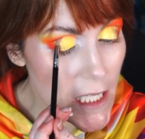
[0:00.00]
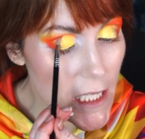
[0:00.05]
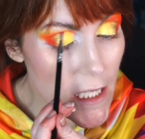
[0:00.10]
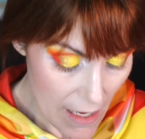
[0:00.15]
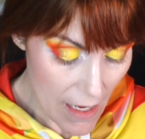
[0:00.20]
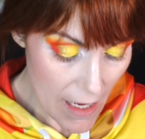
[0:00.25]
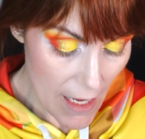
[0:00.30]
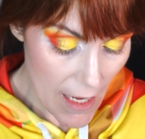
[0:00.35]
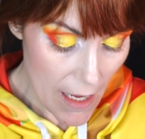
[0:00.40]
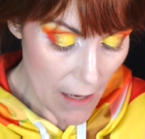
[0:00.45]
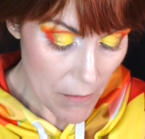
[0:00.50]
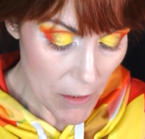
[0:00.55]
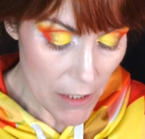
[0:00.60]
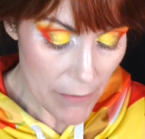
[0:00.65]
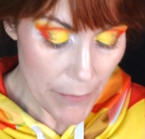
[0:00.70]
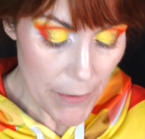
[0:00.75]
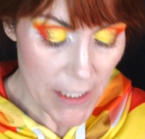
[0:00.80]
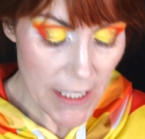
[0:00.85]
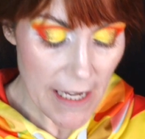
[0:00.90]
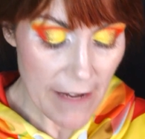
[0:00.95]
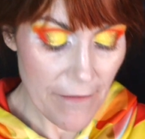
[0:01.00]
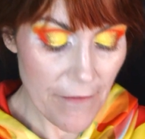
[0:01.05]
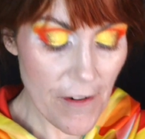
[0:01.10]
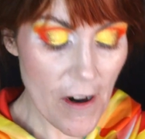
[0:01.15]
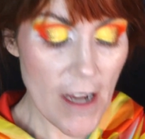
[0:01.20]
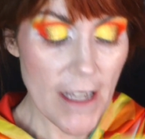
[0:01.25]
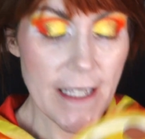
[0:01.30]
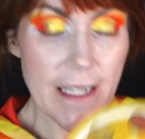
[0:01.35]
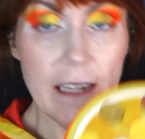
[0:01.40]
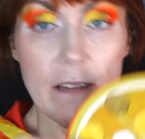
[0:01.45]
I'm going to put that
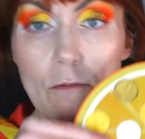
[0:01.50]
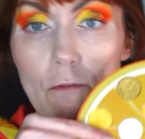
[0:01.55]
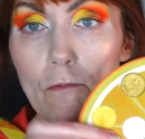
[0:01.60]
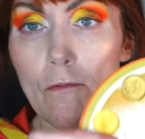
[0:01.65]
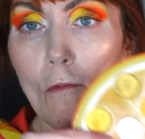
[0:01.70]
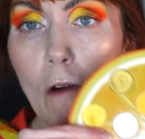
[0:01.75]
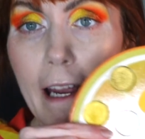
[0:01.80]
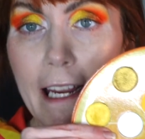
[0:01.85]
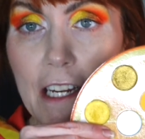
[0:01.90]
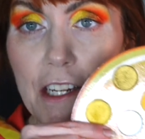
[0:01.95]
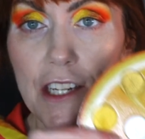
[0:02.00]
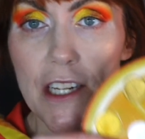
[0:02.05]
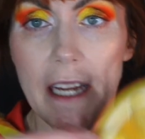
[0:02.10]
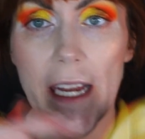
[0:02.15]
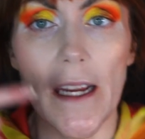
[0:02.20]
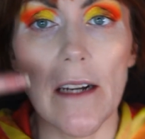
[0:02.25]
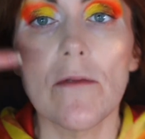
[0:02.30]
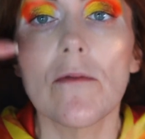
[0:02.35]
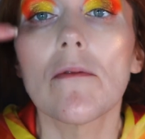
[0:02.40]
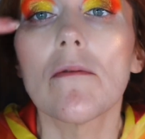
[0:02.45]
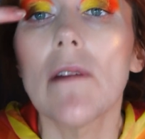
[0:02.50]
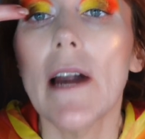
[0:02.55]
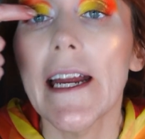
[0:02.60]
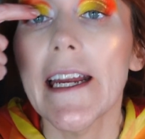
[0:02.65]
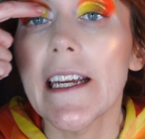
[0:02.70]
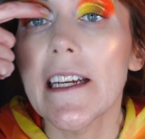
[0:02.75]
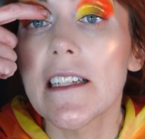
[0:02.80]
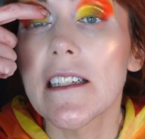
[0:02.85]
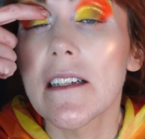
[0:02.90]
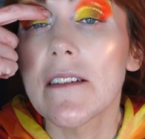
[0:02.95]
frosty white shade
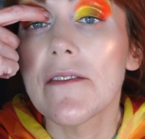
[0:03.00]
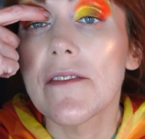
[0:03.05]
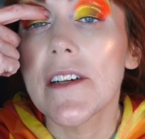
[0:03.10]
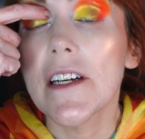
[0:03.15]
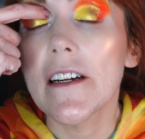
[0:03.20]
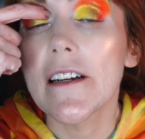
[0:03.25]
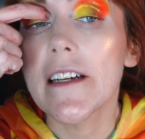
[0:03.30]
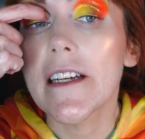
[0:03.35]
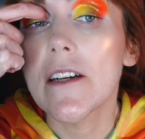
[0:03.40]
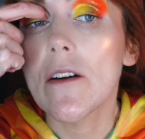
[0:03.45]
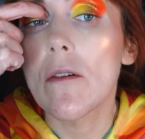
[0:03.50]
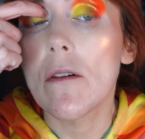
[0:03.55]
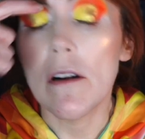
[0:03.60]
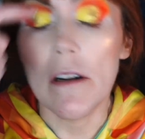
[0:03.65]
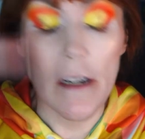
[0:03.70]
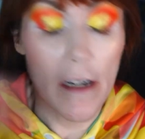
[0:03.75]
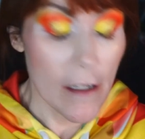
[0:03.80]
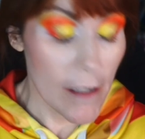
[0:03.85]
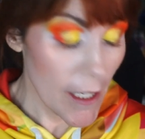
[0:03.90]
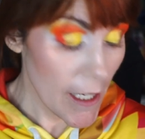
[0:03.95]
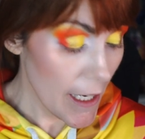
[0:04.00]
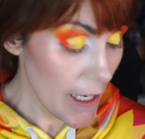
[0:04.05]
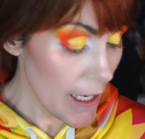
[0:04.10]
right in the very corner